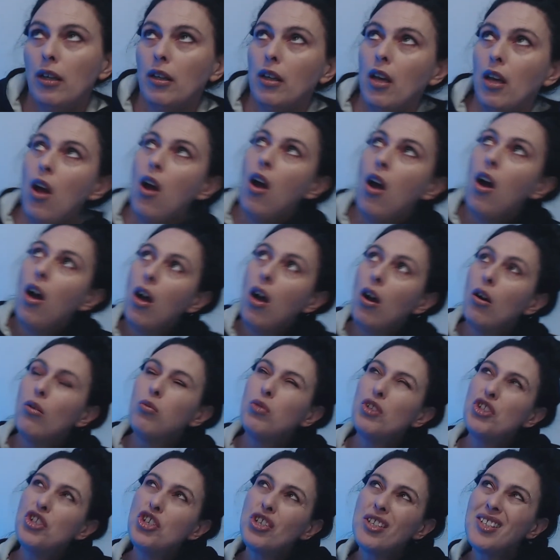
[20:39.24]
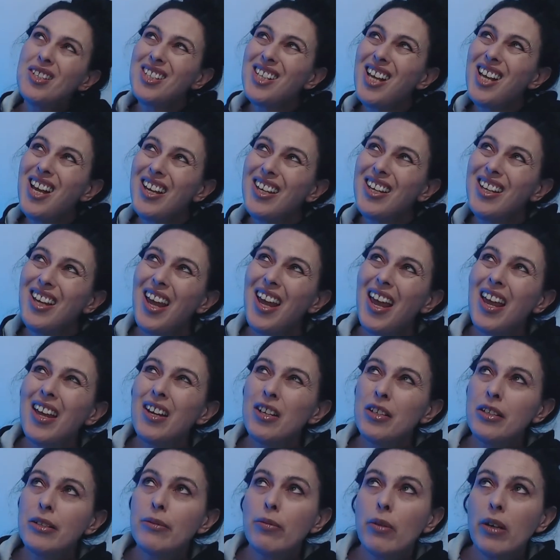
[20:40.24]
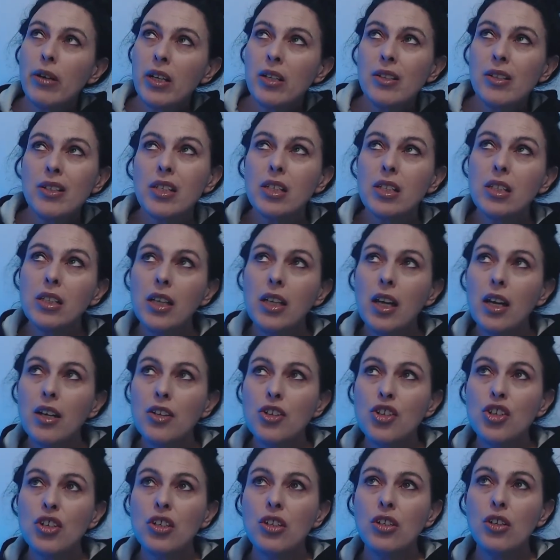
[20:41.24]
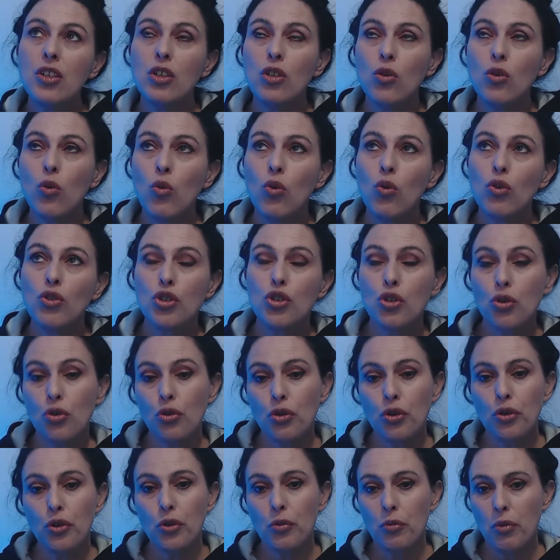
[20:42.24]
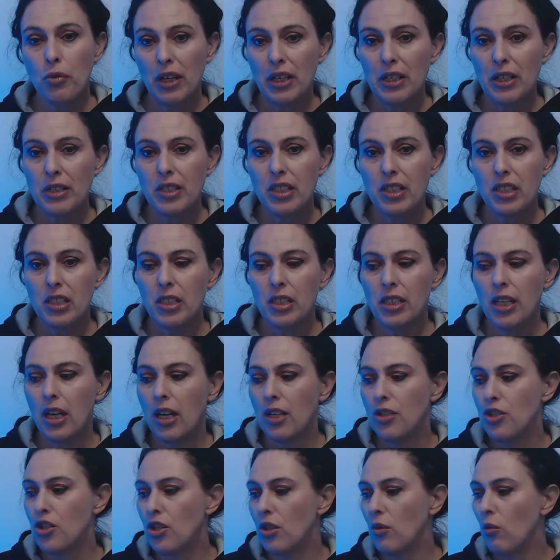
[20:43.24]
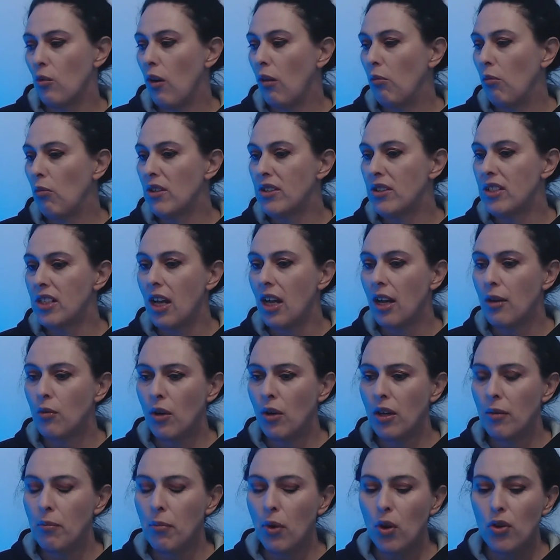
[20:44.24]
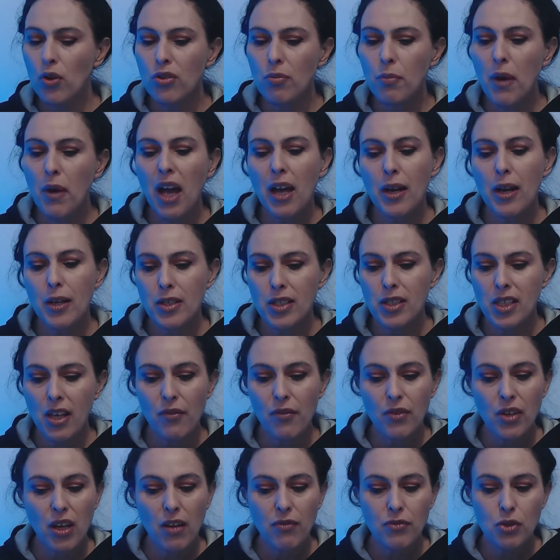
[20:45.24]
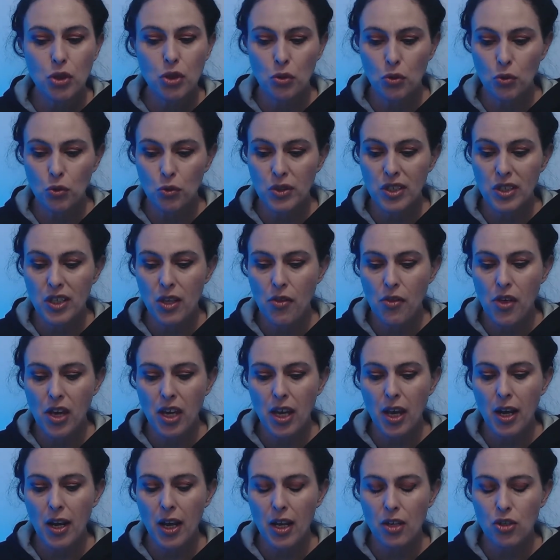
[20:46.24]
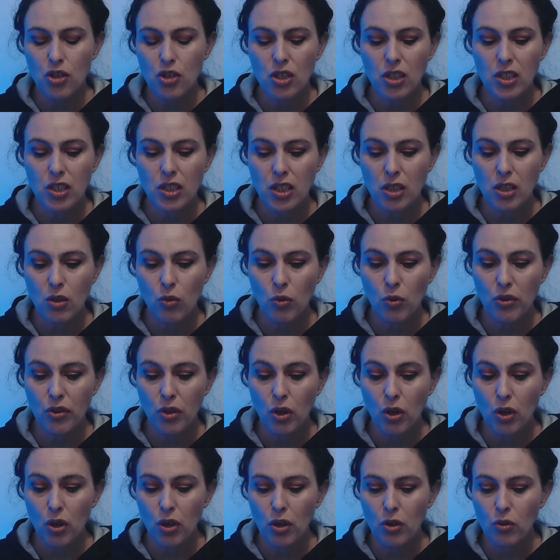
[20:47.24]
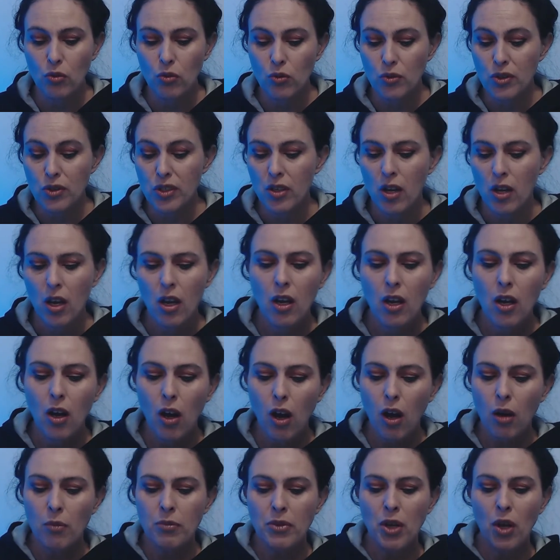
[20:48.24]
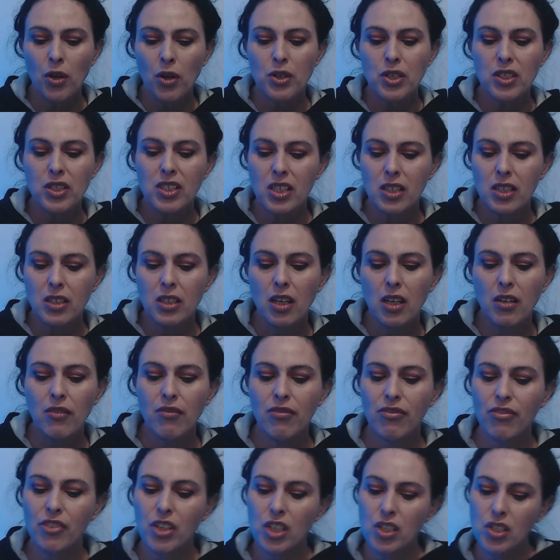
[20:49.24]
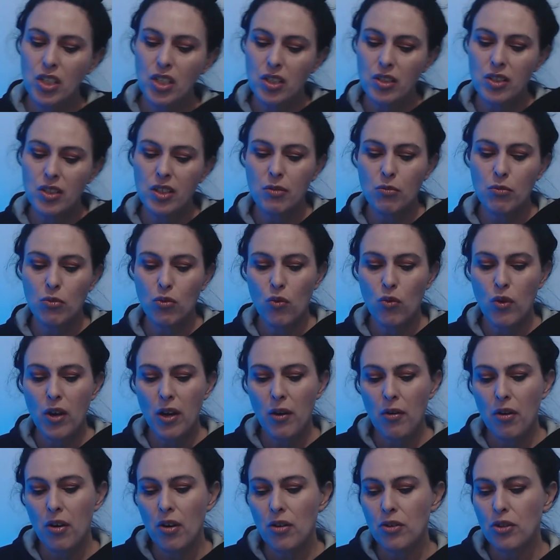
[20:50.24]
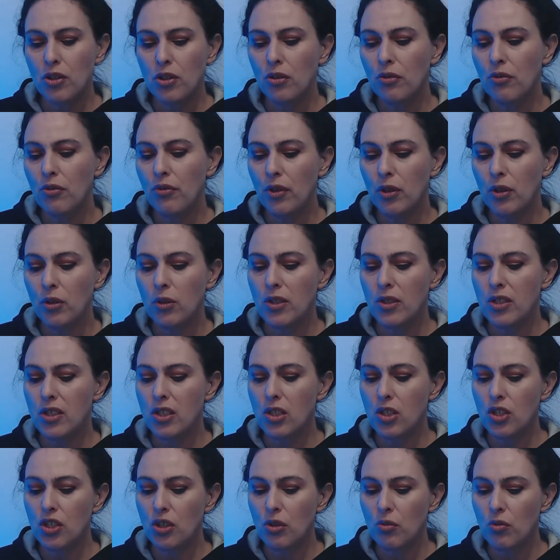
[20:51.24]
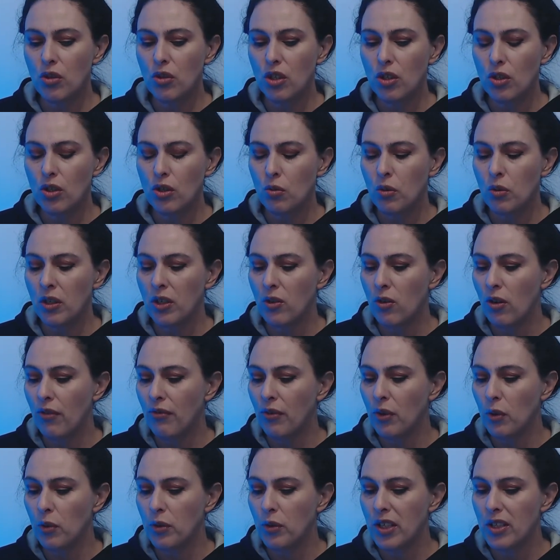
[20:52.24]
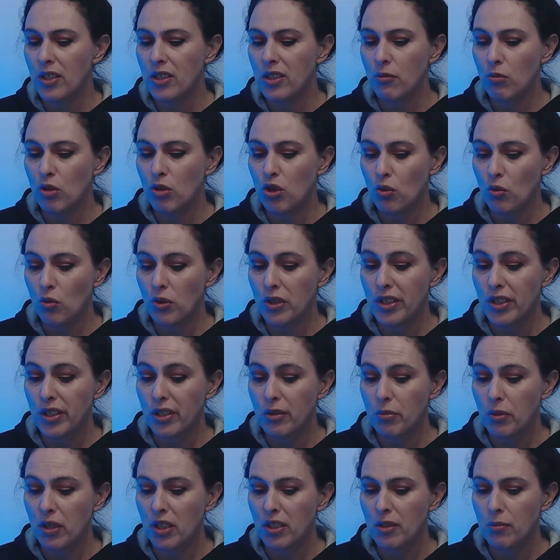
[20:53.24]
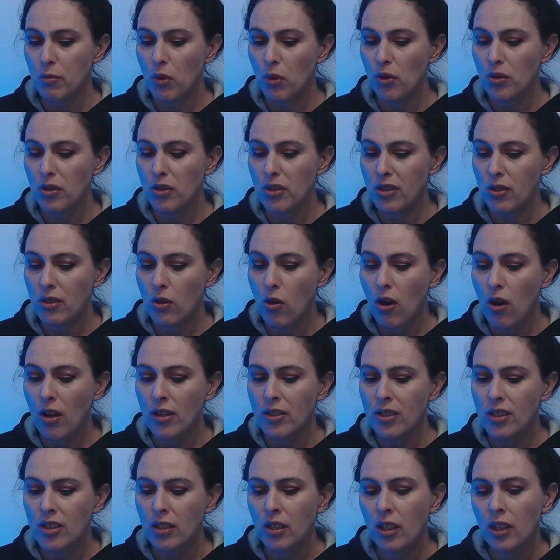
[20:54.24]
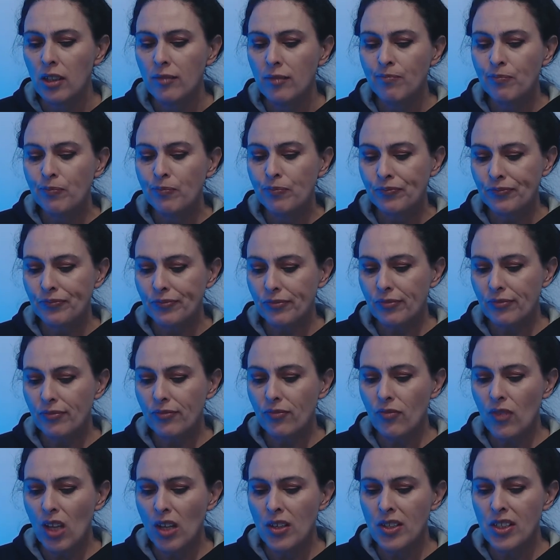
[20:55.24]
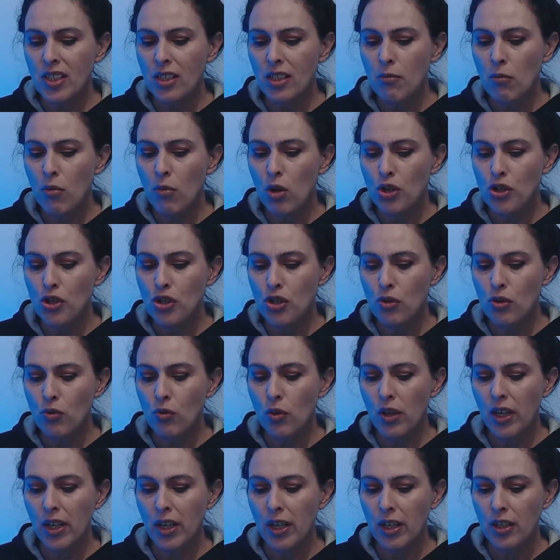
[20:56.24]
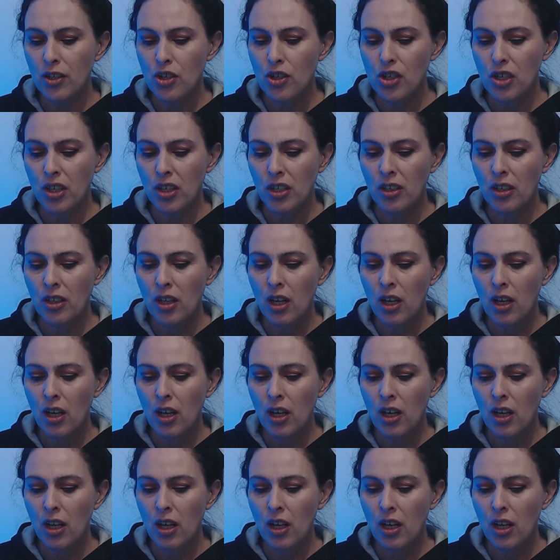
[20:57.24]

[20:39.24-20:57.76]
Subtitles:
oh, would you say end reconciliation? Your true reconciliation, one would say, where both parties have enough tools that they can actually deal with the hurdles. I'm noticing the infinity symbol here, and I do feel it's to do with your twin. I feel there's some choices, but it's both sides. It's an emotional connection.